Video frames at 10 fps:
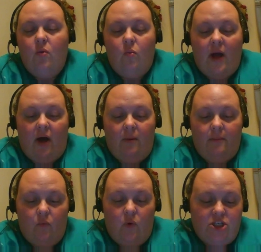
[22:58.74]
Well,
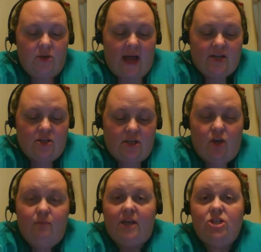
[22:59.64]
what you actually
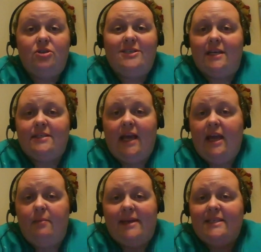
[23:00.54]
do, make sure 6
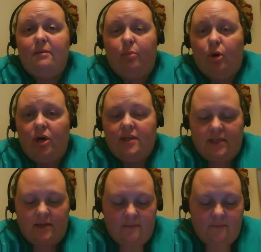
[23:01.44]
a.m. isn't booked.